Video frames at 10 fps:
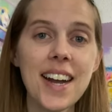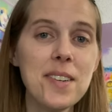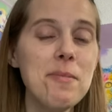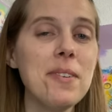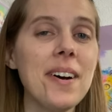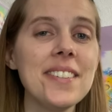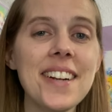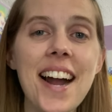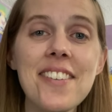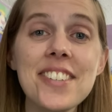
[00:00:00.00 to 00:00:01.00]
I hope you all
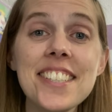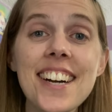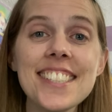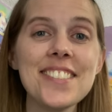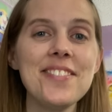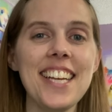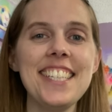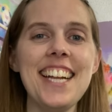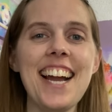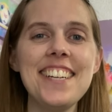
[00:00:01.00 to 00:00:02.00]
are having an awesome day
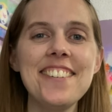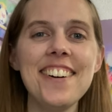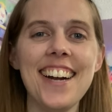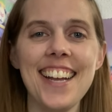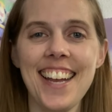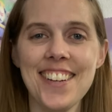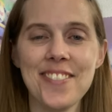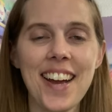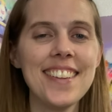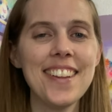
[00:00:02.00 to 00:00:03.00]
today. I know I am.
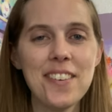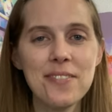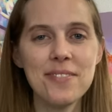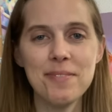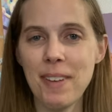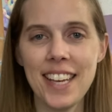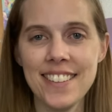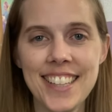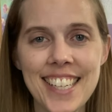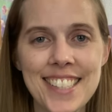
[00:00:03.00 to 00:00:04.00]
I love
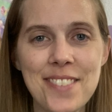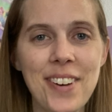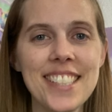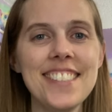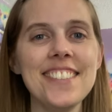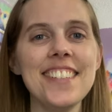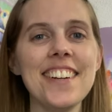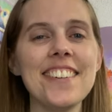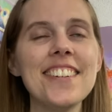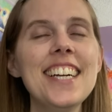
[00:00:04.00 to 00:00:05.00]
making things in my
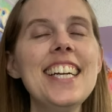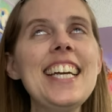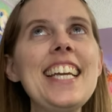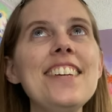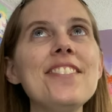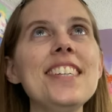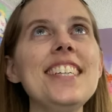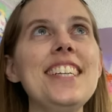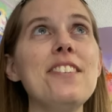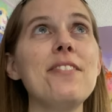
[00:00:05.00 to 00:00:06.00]
studio,
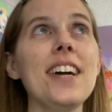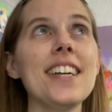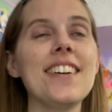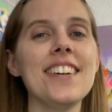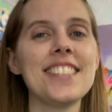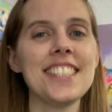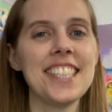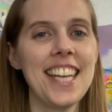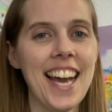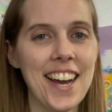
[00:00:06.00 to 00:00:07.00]
even if I
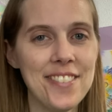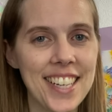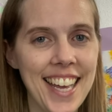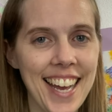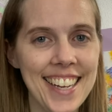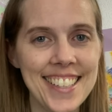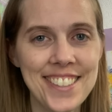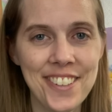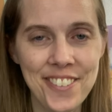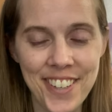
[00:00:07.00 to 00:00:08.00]
constantly have a cat
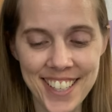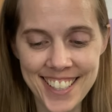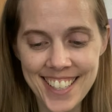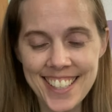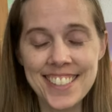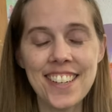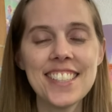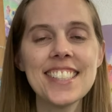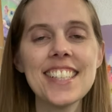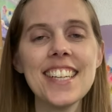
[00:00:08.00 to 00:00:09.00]
underfoot. Because
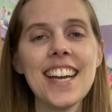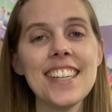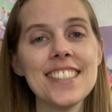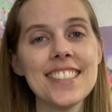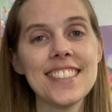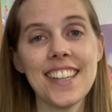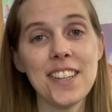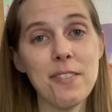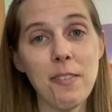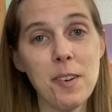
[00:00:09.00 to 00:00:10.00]
honestly, I just, I
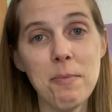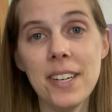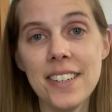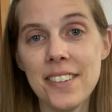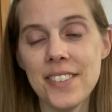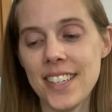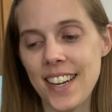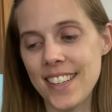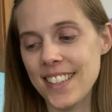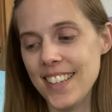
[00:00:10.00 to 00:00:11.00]
love every minute of it.
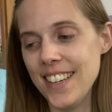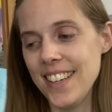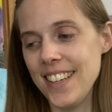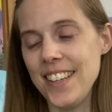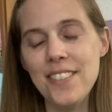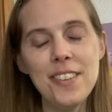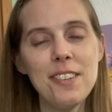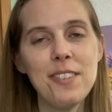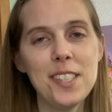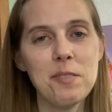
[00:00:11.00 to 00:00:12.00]
I even
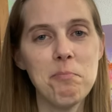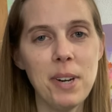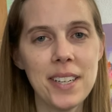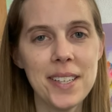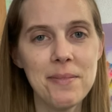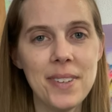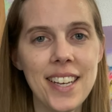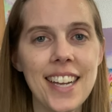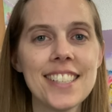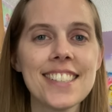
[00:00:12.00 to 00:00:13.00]
if he's bugging
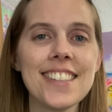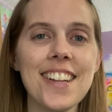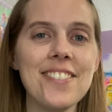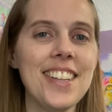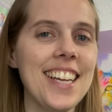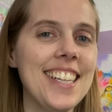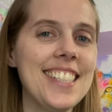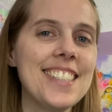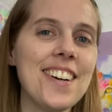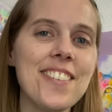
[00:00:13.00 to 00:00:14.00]
me, I just love that
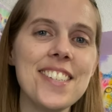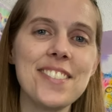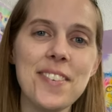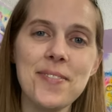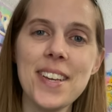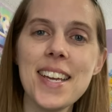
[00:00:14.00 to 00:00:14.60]
he's always with me,